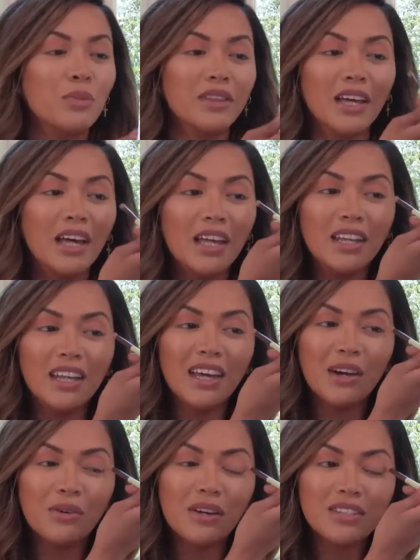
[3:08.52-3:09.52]
But
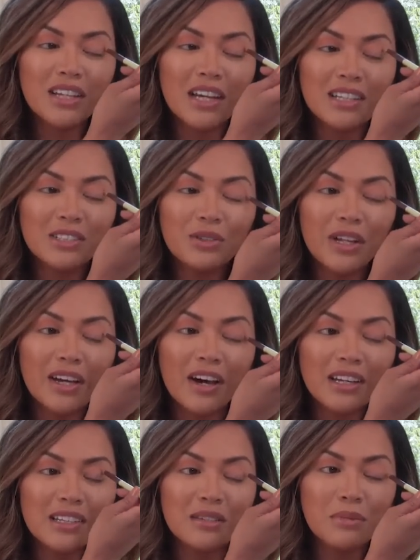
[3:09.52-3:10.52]
then when I was in high school, I got into